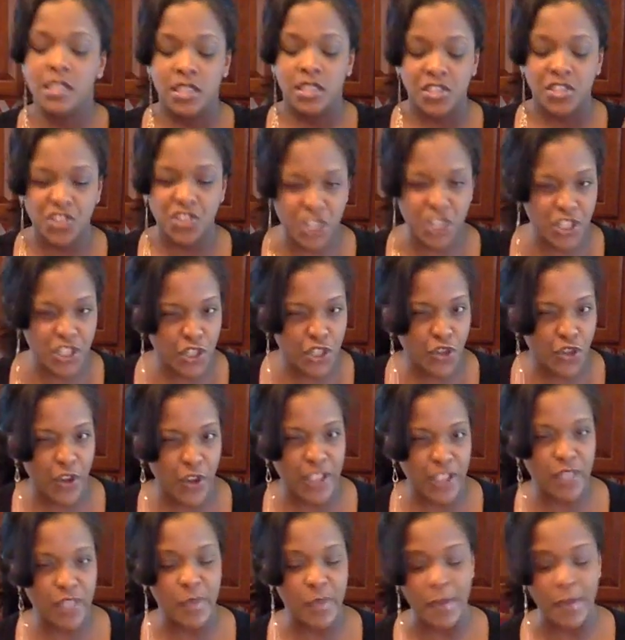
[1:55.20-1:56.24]
just
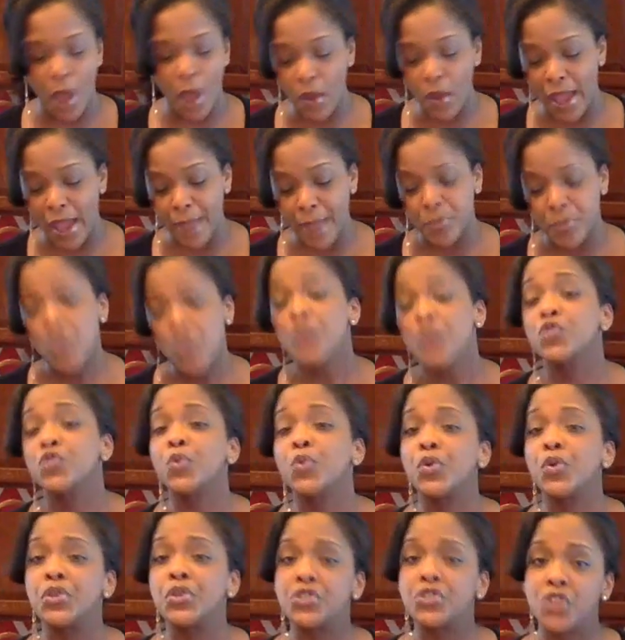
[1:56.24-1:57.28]
trust me. Okay, so we're
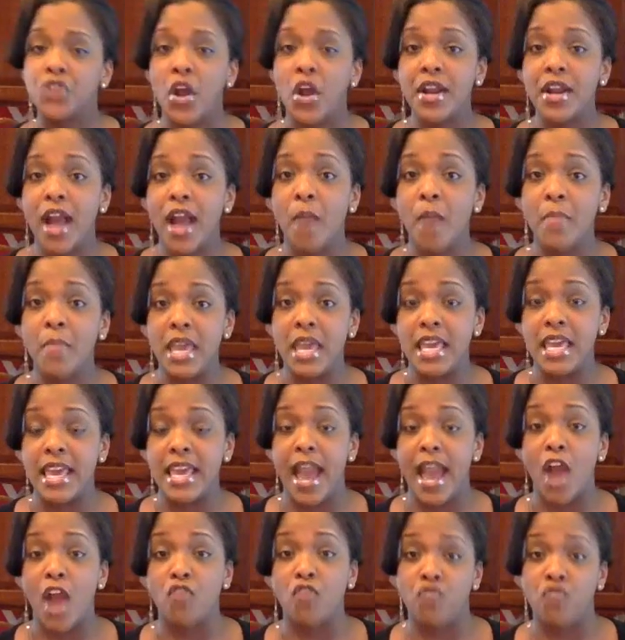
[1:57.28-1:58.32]
going to start out making
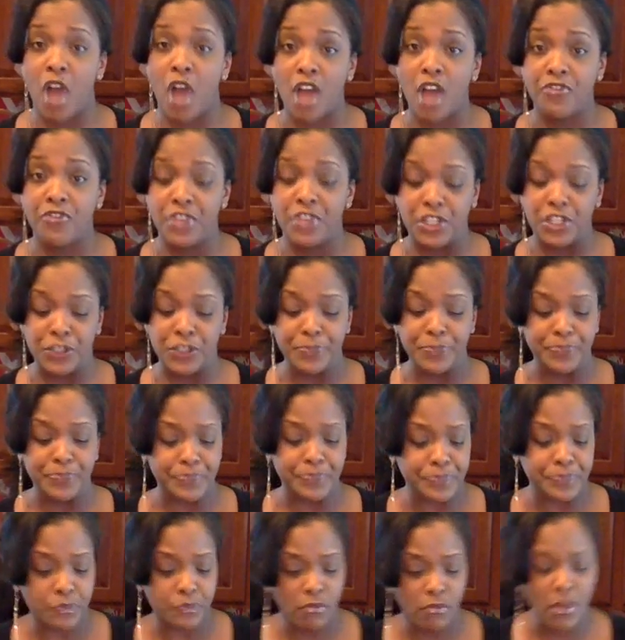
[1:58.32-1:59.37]
our rockfish
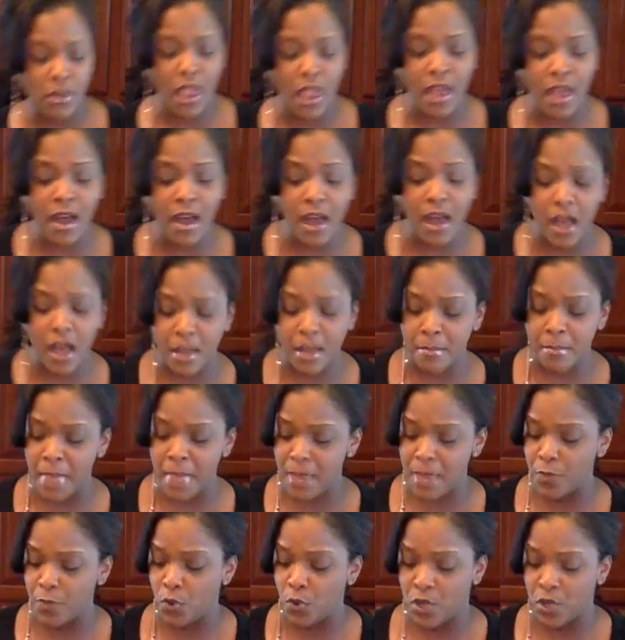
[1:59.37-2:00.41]

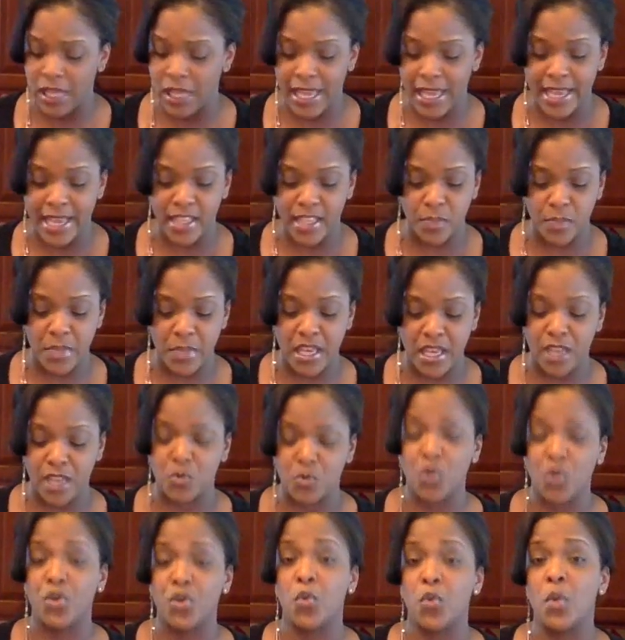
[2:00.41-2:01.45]
maple glaze because we're
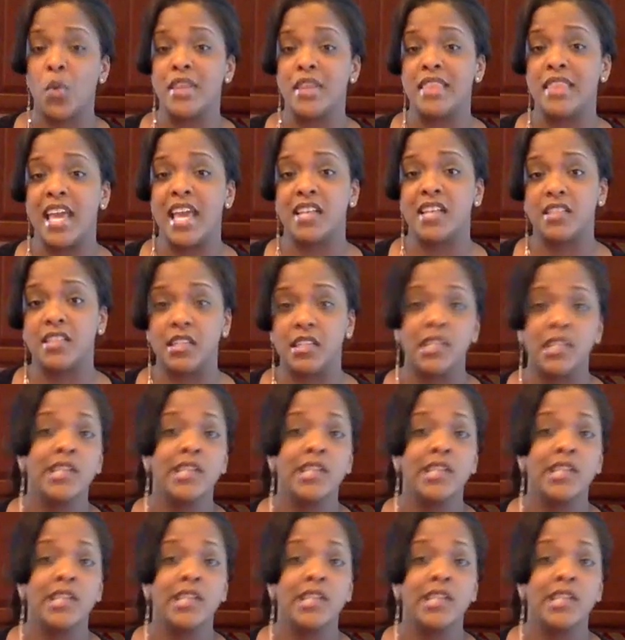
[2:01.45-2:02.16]
going to want that to